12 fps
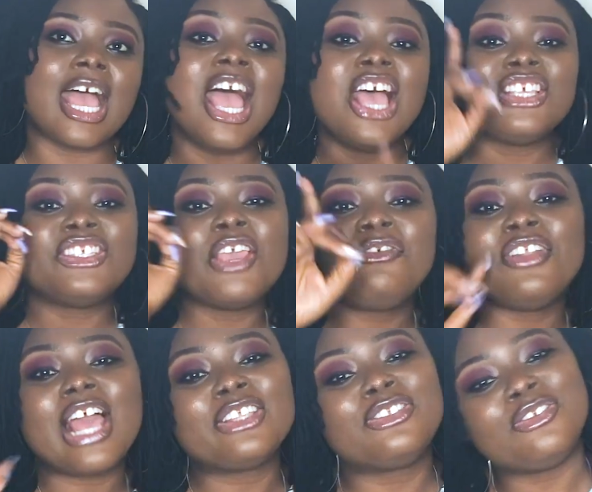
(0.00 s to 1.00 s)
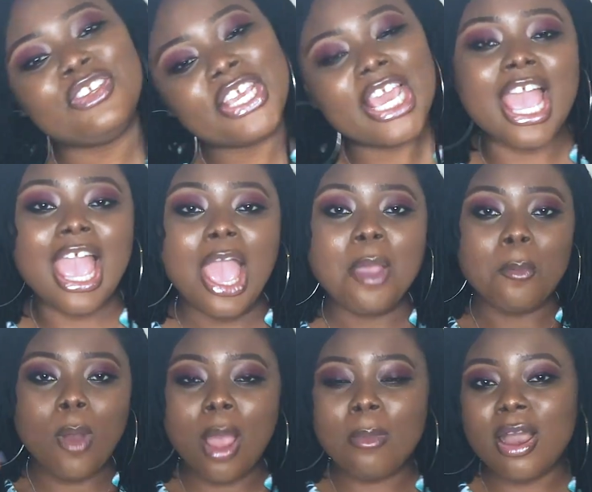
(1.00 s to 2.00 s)
So if you like to hear
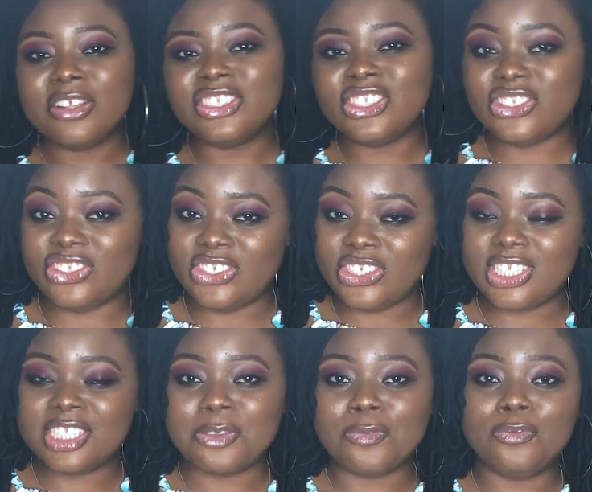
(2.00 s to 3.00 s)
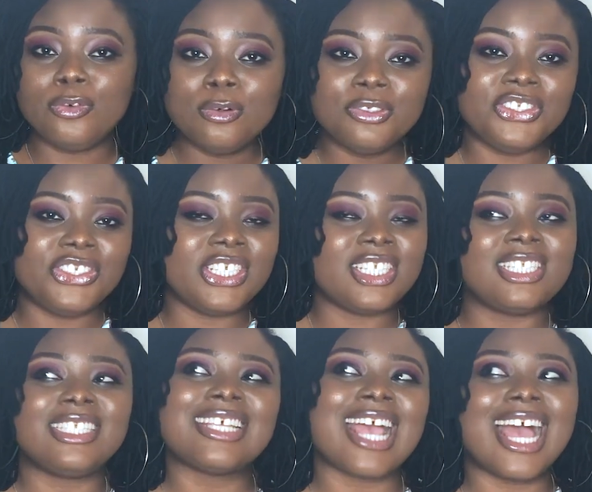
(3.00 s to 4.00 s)
more about this gist, the full gist,
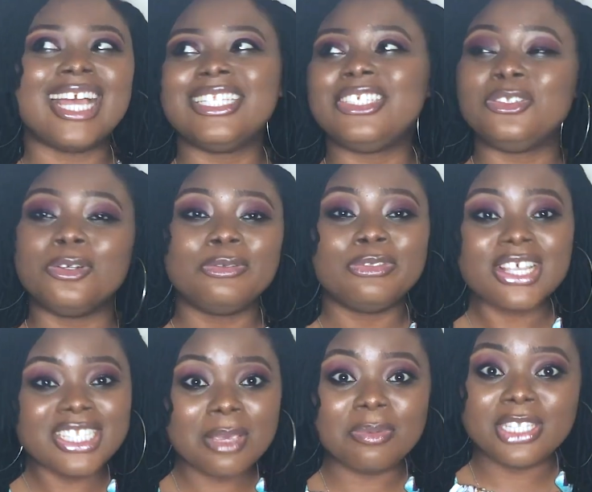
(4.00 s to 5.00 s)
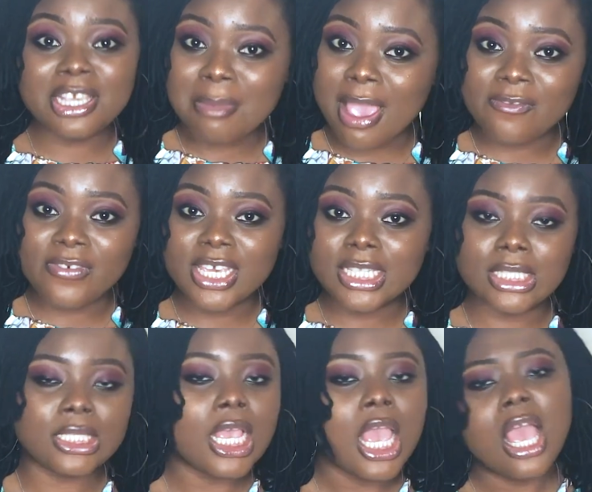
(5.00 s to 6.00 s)
and just keep seeing my
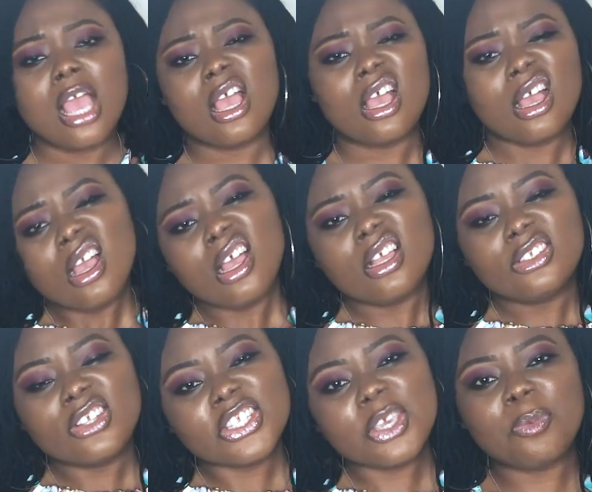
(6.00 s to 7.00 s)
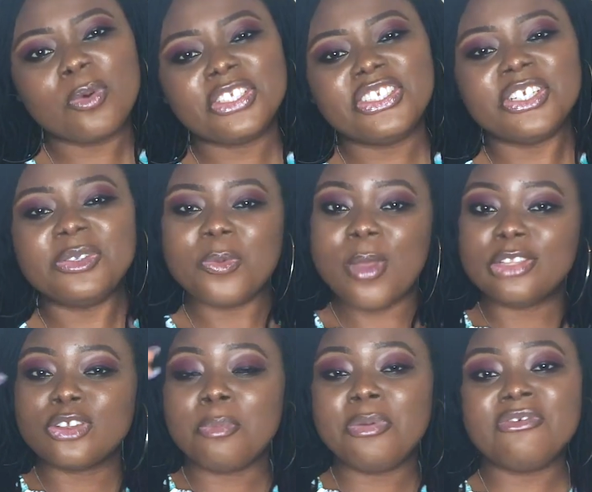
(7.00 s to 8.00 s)
face, just keep watching. We are
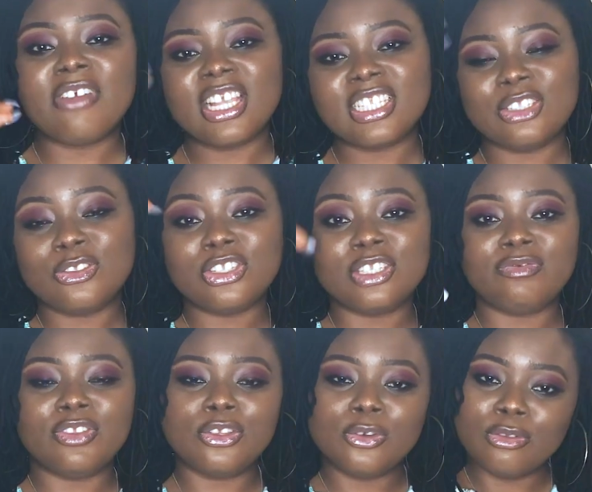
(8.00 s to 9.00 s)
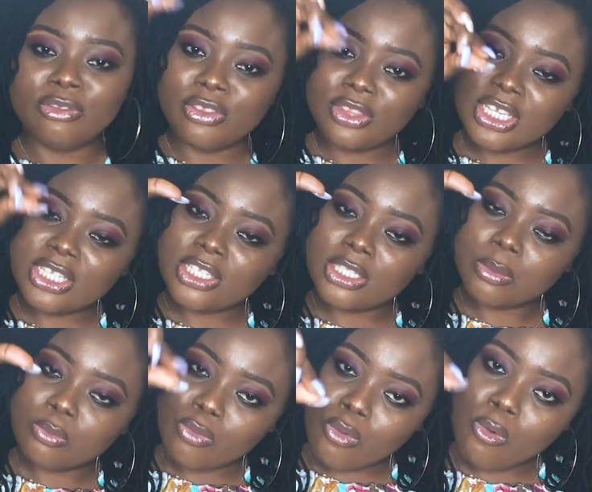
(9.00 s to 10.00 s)
jumping right into this video. This
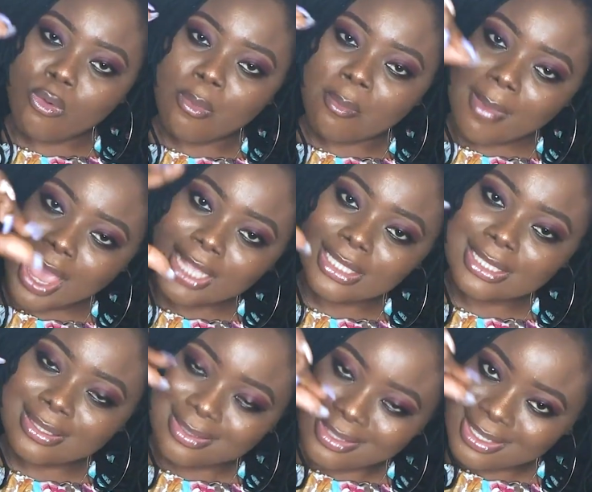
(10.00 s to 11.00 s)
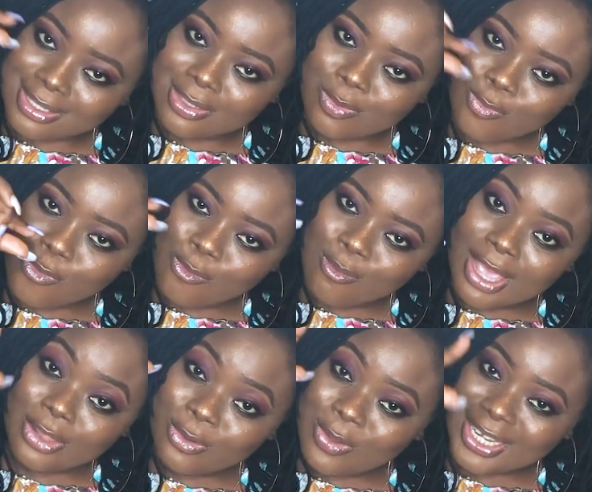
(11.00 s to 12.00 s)
moment,
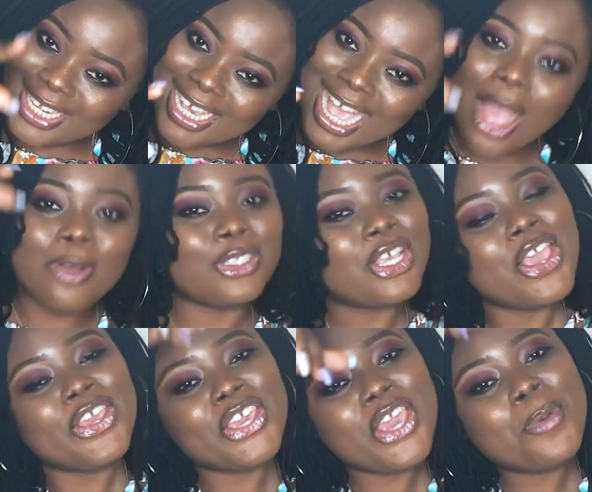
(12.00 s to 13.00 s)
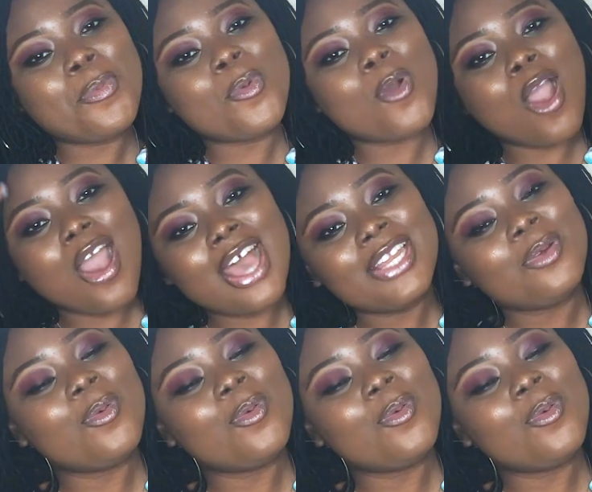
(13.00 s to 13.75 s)
don't click out, keep on